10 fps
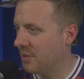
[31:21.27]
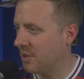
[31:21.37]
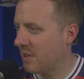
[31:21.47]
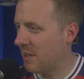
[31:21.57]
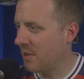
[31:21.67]

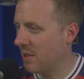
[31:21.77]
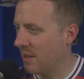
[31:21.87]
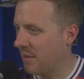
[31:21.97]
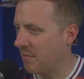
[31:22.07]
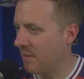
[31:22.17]
I've got
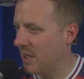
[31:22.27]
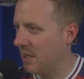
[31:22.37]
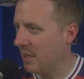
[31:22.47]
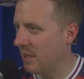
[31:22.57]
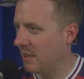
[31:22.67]
like
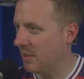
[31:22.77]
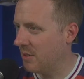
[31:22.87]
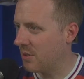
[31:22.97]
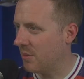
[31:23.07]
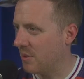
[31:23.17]
3 England
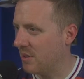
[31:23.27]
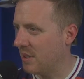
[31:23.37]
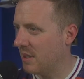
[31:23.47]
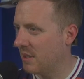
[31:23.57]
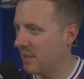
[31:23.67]
squads
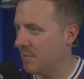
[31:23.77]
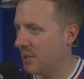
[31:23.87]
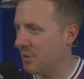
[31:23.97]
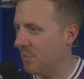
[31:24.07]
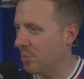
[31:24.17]
here. Need to make
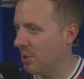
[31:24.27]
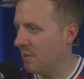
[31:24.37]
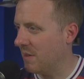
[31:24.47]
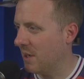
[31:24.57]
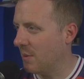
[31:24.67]
sure I'm putting the
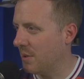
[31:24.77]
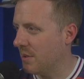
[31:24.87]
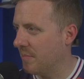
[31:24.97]
right one up.